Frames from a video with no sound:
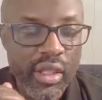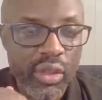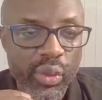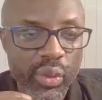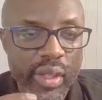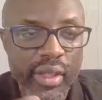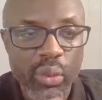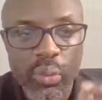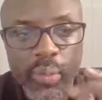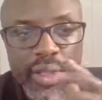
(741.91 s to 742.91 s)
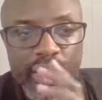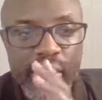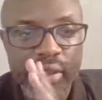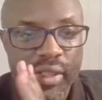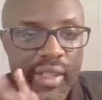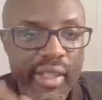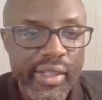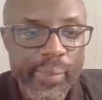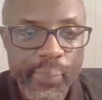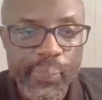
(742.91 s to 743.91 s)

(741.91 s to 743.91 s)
Grande Ubumwe in Kigali.